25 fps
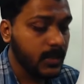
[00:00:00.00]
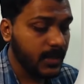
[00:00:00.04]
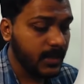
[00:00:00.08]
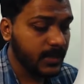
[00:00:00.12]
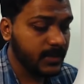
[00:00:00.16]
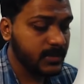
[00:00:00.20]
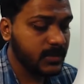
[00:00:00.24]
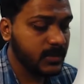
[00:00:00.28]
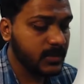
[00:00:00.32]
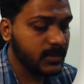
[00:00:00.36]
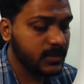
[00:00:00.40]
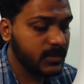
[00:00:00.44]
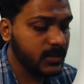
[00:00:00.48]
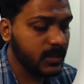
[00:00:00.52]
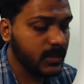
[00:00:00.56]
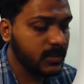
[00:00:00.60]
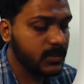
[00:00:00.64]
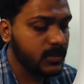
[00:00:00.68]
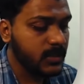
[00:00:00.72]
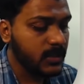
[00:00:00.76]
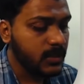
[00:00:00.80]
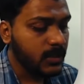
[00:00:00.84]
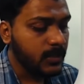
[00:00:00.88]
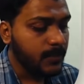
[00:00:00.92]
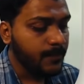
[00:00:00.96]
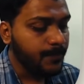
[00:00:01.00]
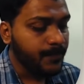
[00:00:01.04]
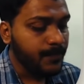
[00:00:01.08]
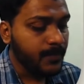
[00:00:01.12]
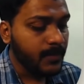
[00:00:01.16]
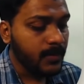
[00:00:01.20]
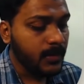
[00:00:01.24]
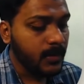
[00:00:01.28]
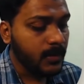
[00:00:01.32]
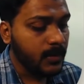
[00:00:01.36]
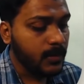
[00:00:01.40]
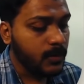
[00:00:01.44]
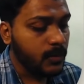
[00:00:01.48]
SSH
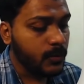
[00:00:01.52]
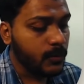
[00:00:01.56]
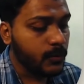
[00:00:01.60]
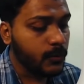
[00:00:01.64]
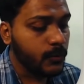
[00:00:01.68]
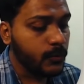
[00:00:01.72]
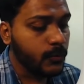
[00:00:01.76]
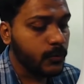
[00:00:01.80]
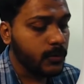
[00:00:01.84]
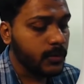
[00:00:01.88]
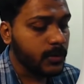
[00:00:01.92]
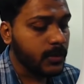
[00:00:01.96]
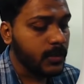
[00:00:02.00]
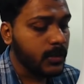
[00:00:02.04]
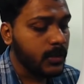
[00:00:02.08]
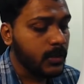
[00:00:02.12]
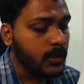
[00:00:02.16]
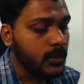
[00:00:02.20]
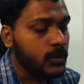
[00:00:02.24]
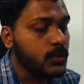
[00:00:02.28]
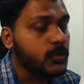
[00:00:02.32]
root.